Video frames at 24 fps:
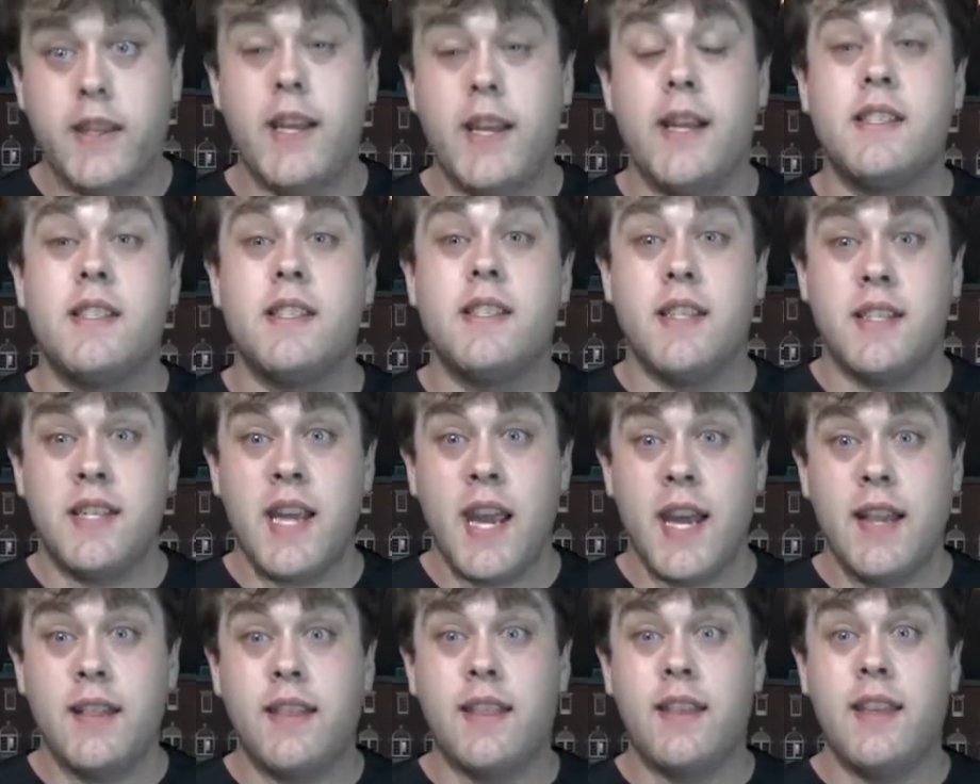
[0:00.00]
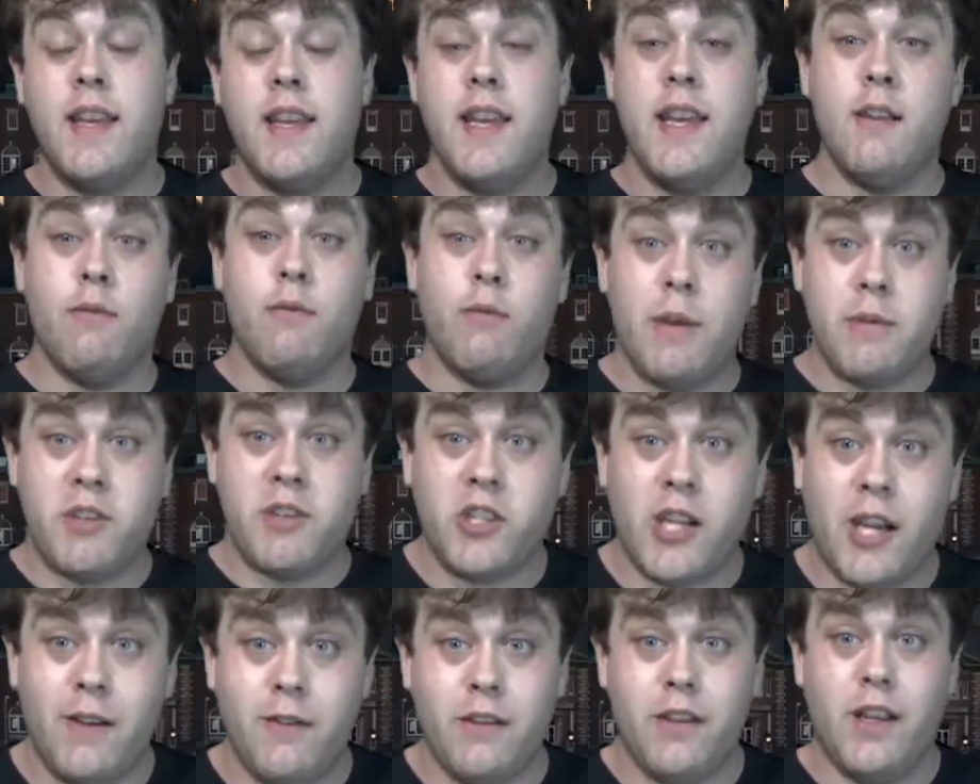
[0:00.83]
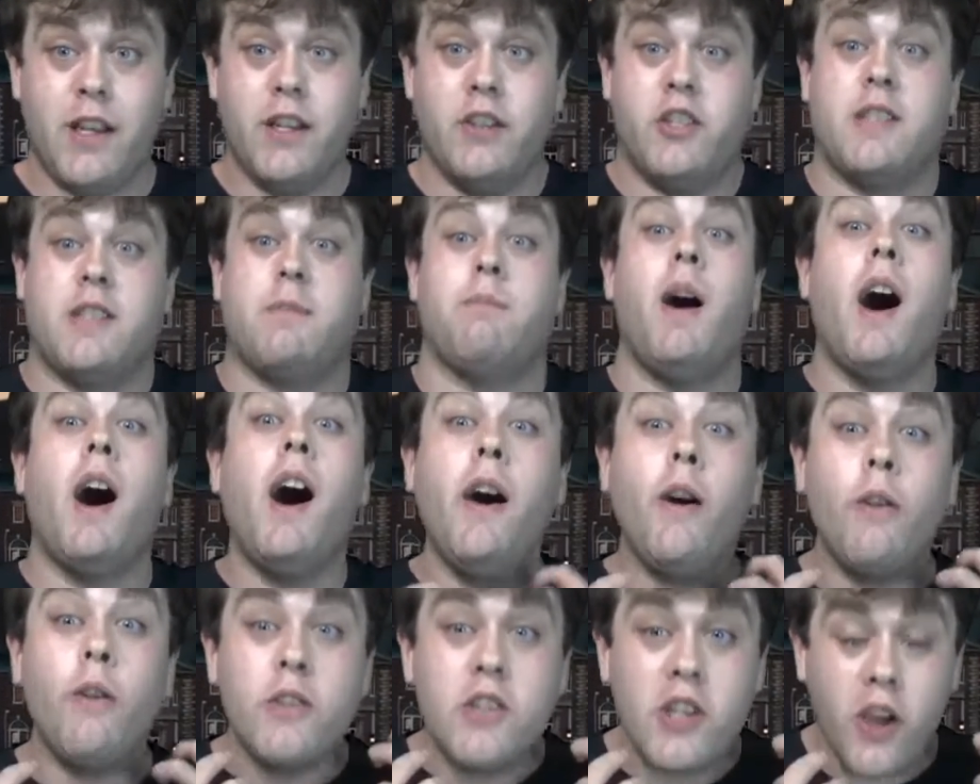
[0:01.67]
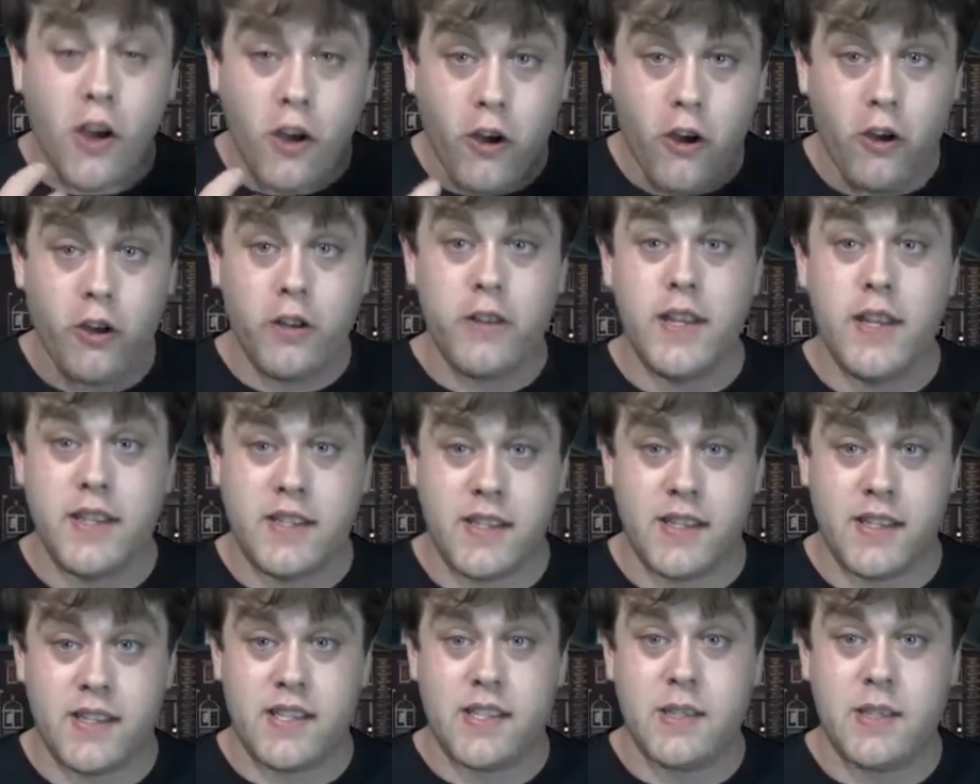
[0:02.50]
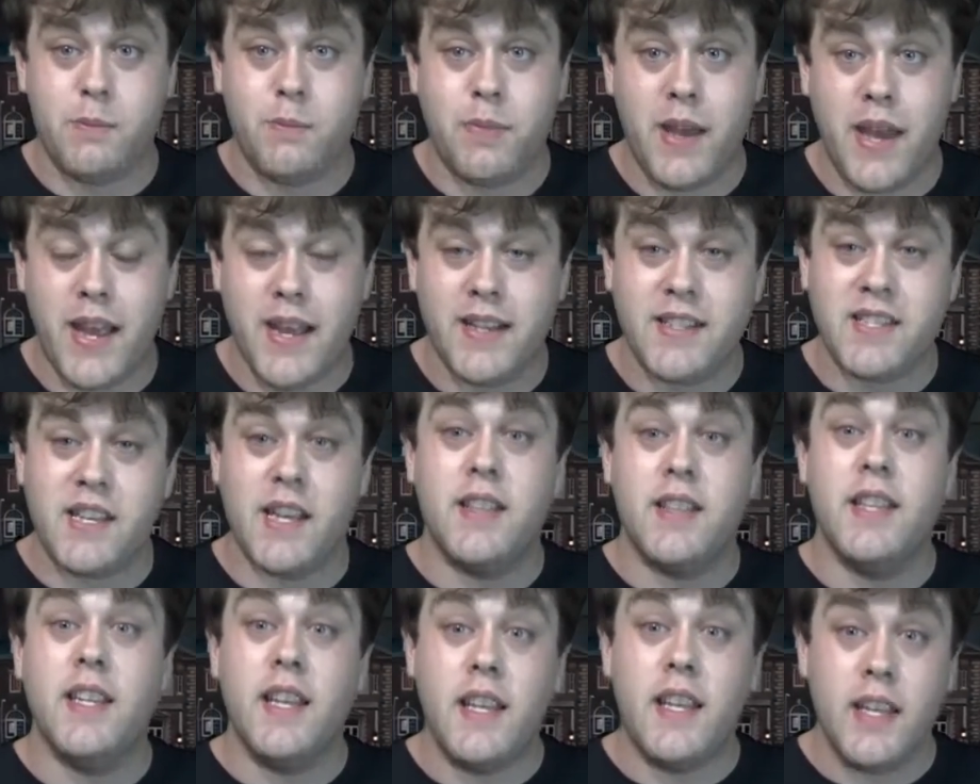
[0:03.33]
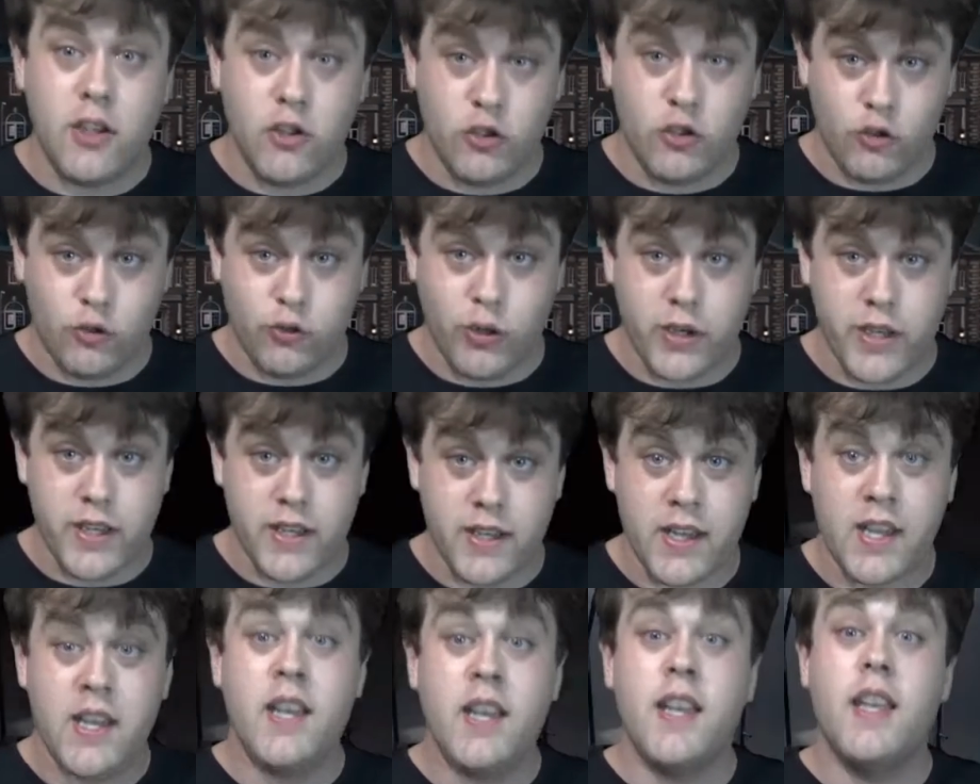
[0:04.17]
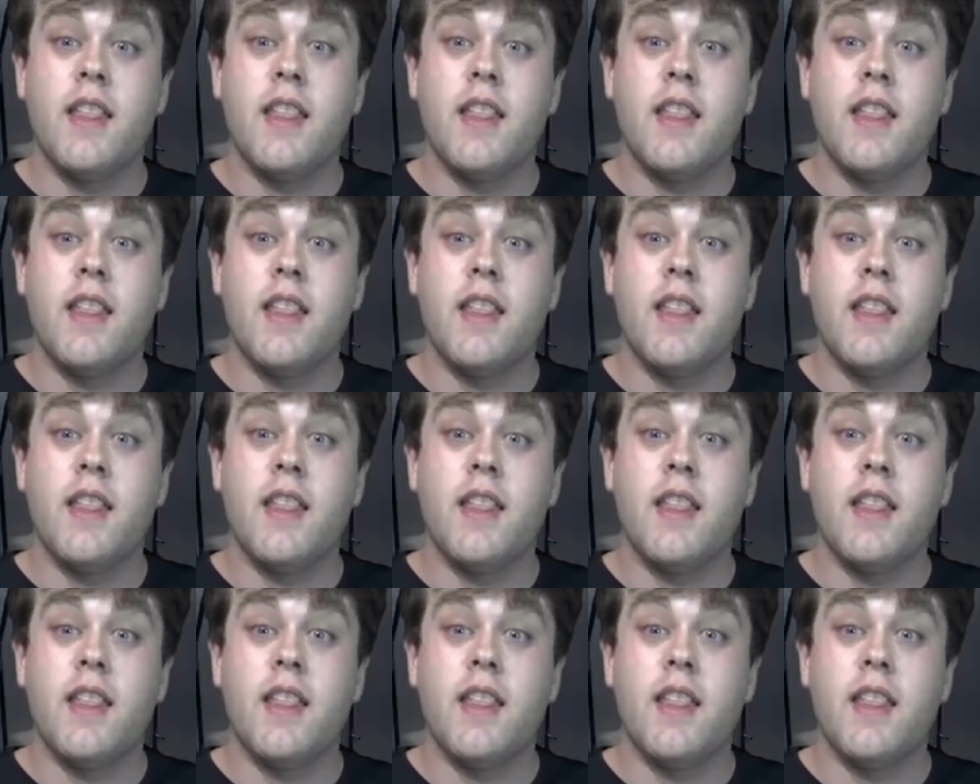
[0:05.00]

it gets into 10th gear, where Shyamalan just piles on the suspense and the intrigue.